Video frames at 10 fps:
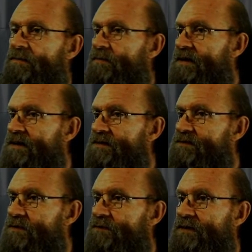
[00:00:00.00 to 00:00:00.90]
please
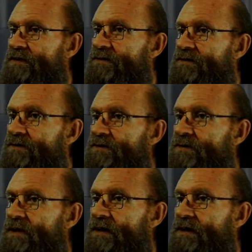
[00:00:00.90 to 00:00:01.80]
feel free
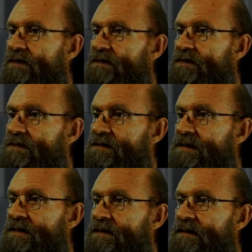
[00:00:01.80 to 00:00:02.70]
to
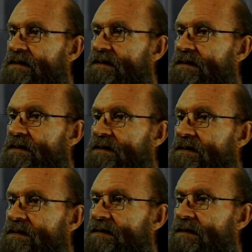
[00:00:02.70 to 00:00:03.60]
send
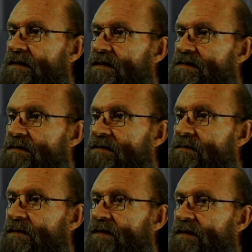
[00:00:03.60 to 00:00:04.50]

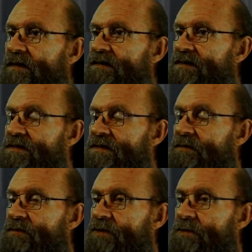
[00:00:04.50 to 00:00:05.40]
some
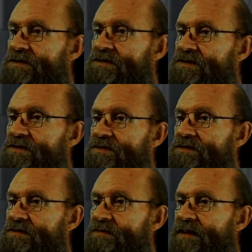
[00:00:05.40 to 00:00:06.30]
of your questions
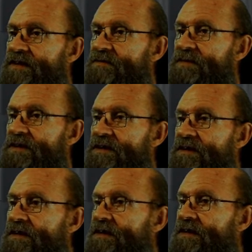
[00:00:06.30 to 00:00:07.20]
to Samantha
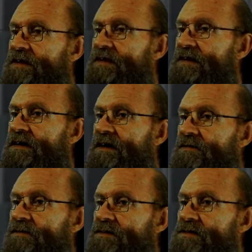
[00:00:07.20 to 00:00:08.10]
B at
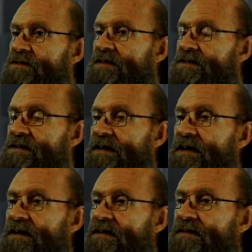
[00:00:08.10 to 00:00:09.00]

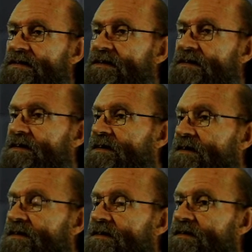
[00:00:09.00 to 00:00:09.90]
adroid.co.za. I'll
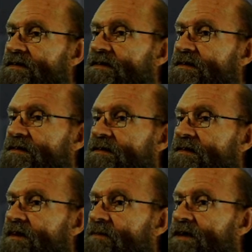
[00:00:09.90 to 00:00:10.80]

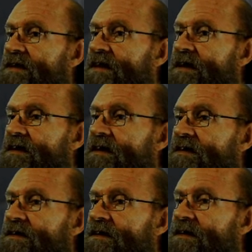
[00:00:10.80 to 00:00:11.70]
repeat that again
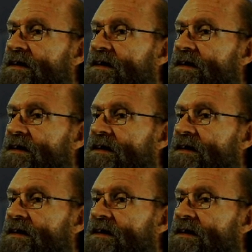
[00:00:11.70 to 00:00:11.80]
later.